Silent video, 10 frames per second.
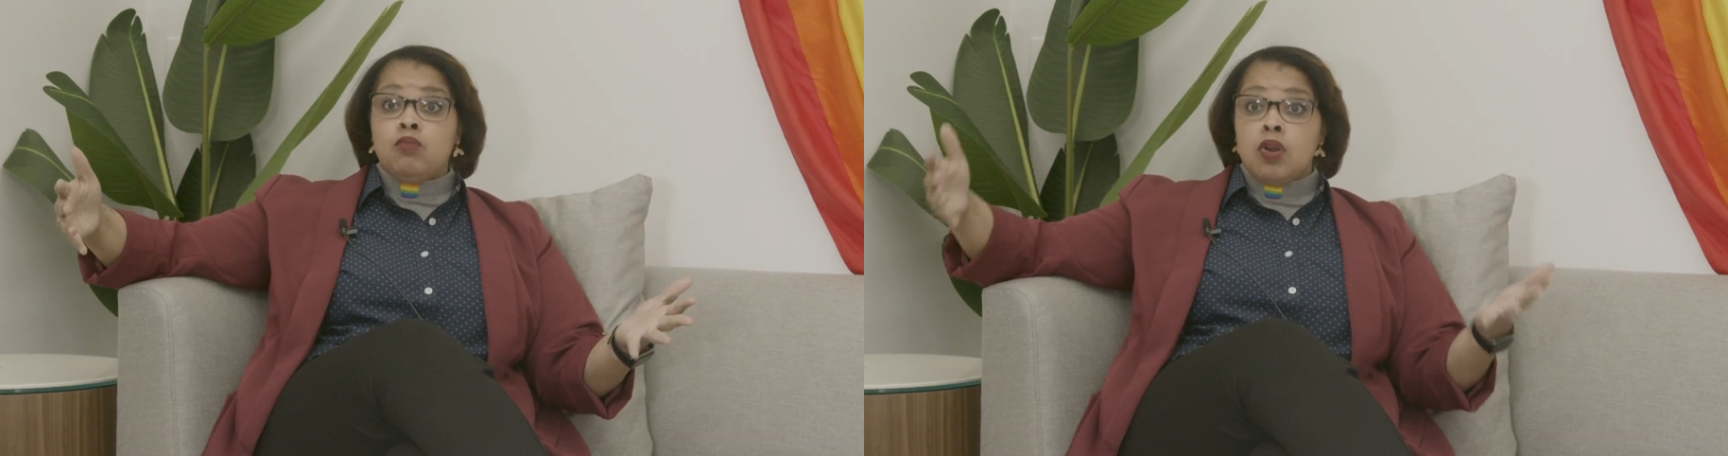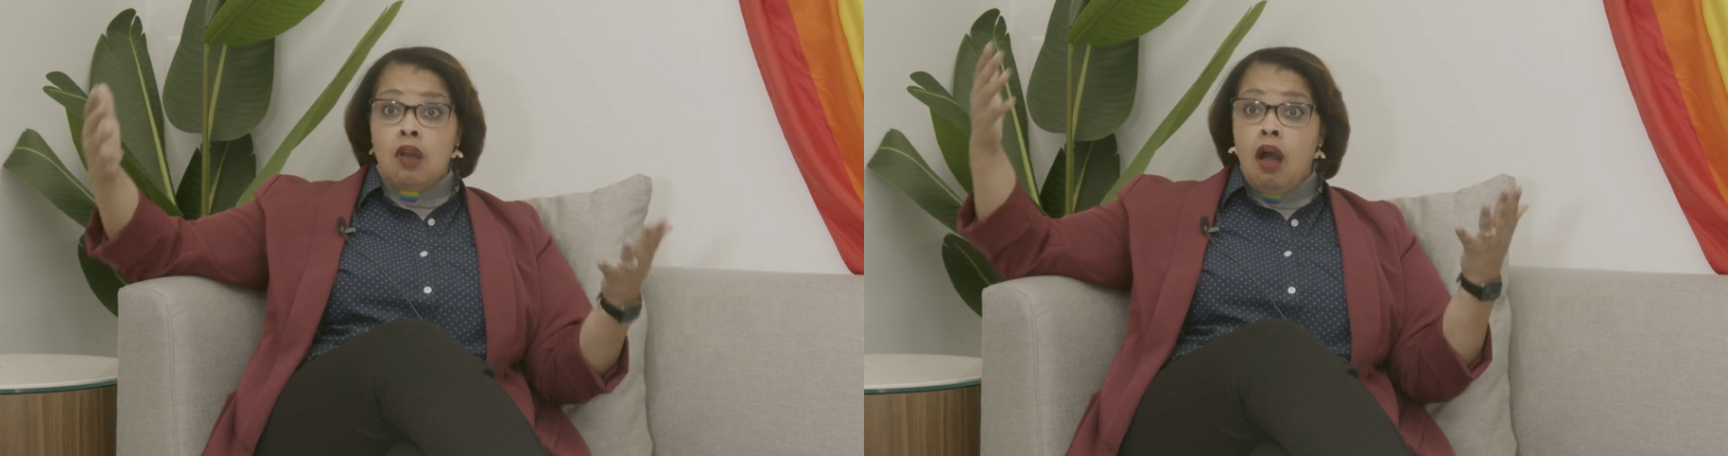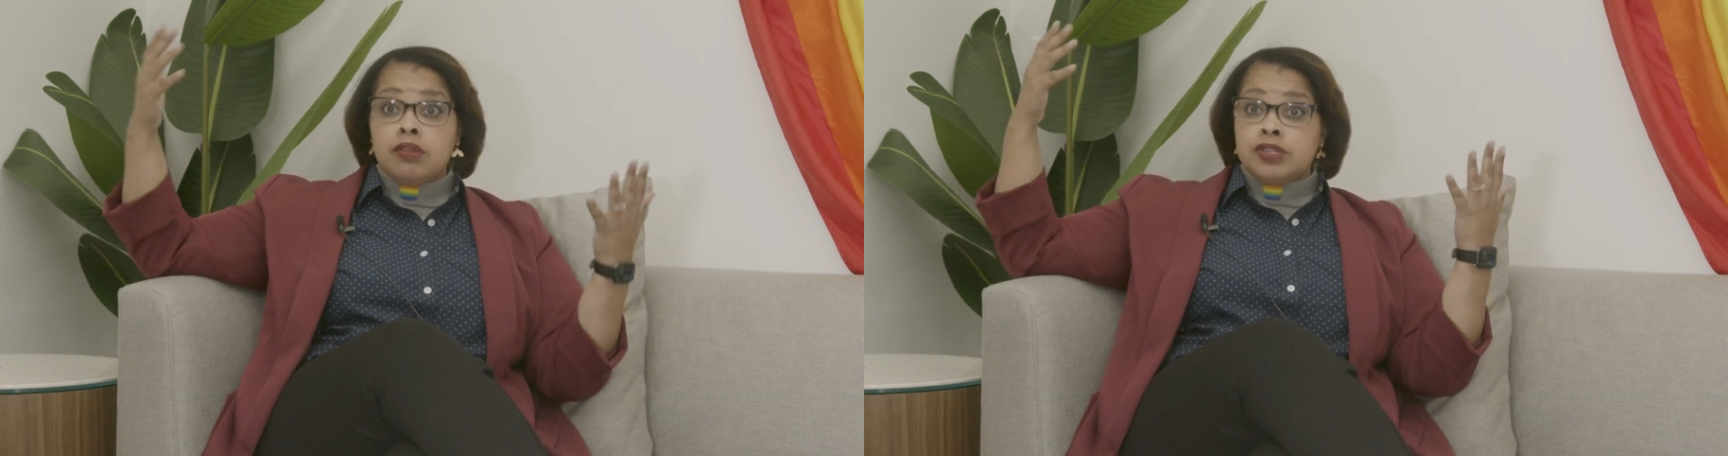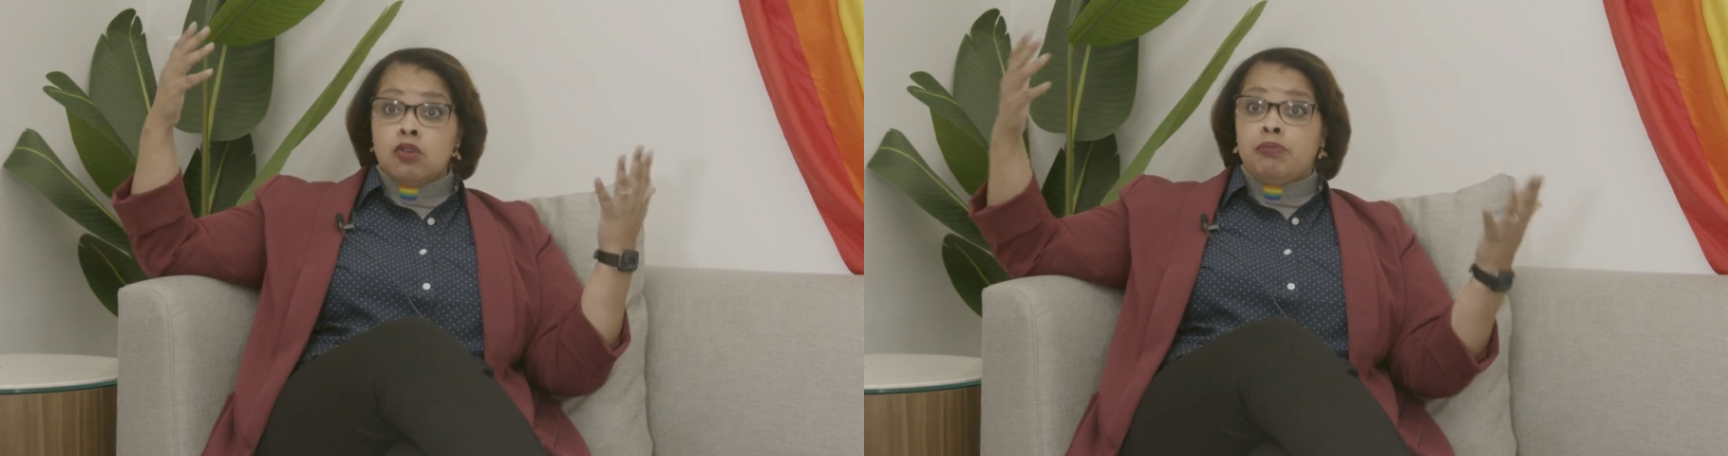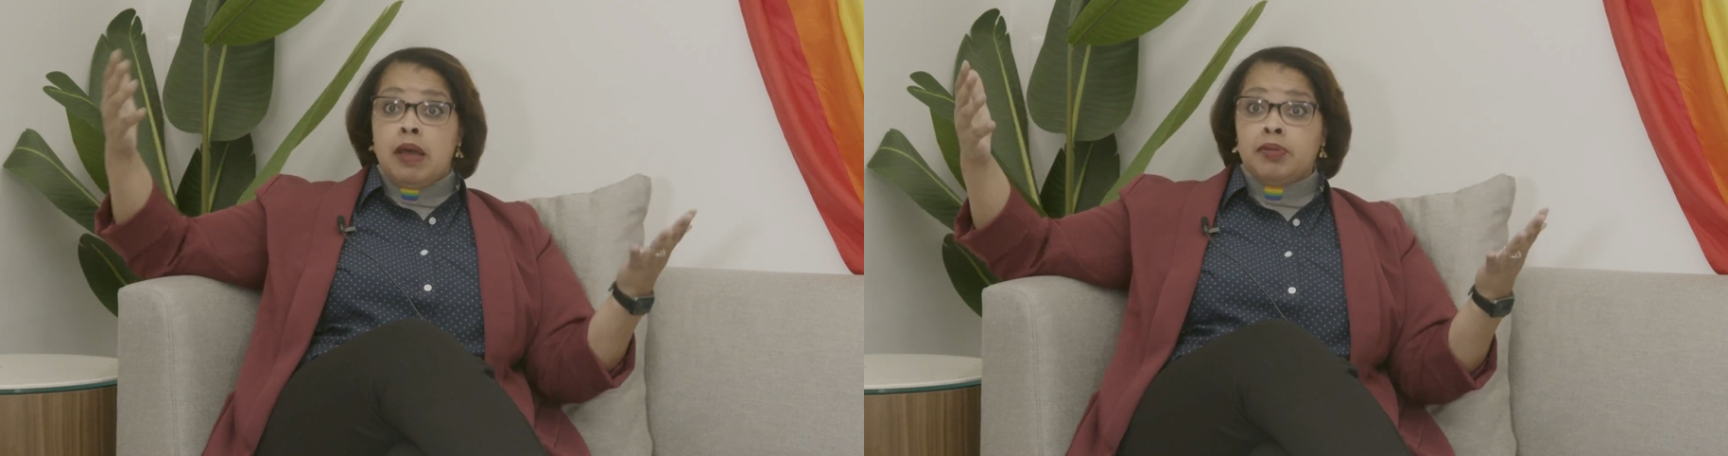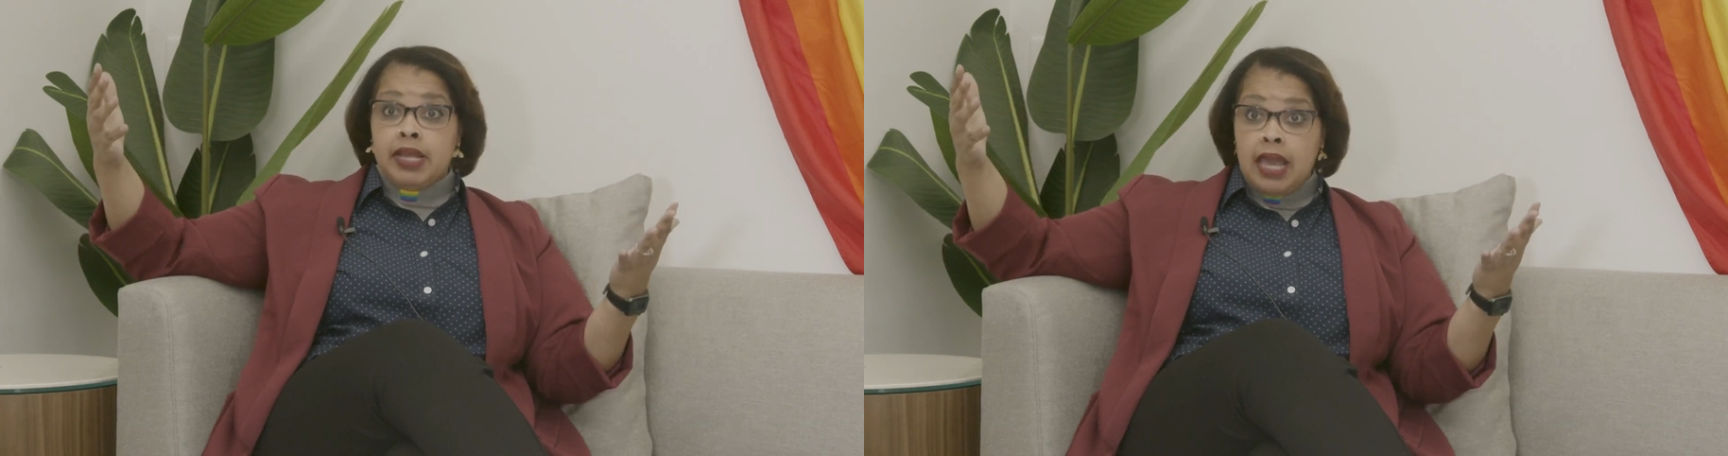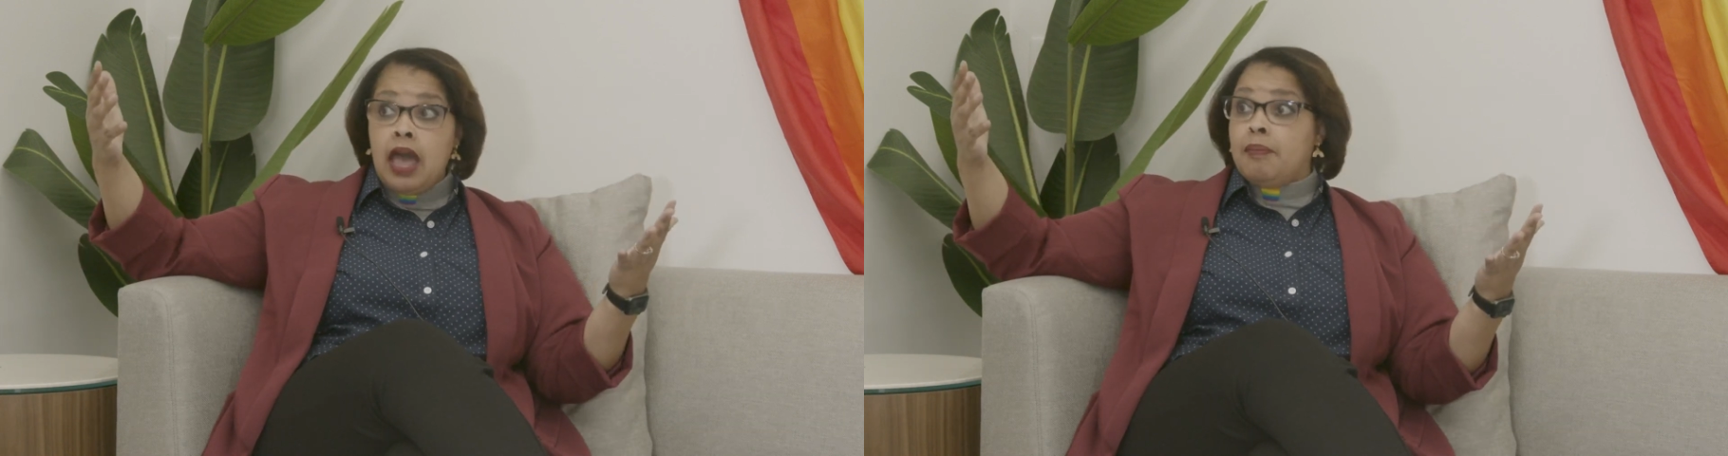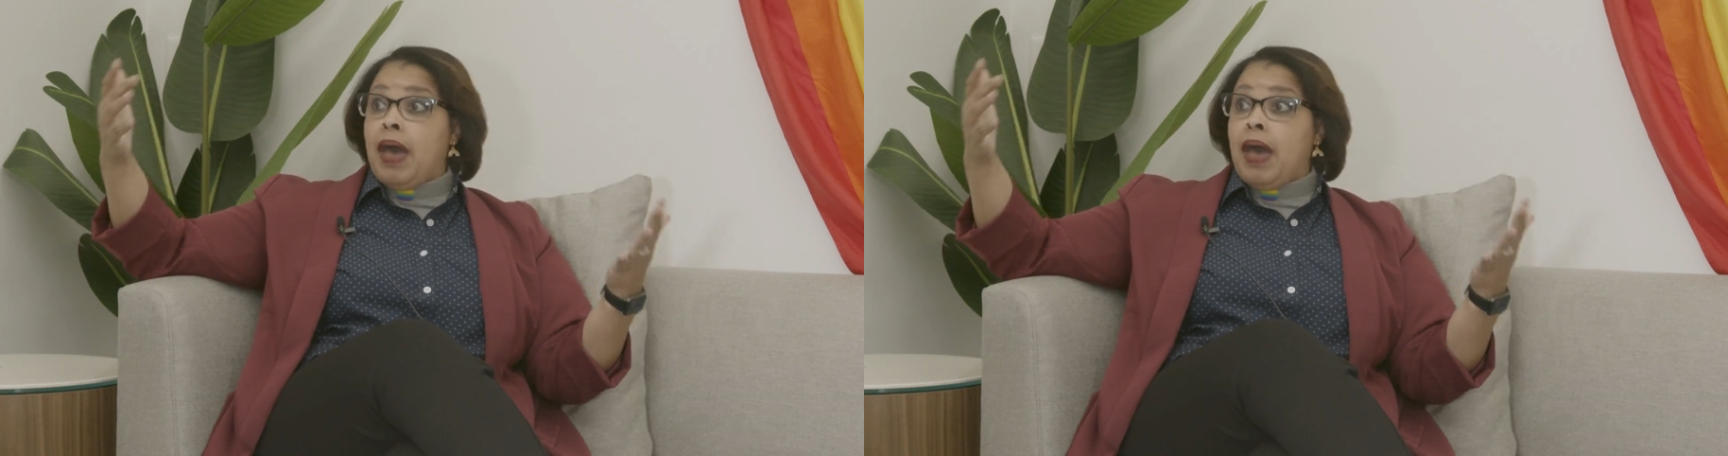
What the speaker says: were also bubbling up.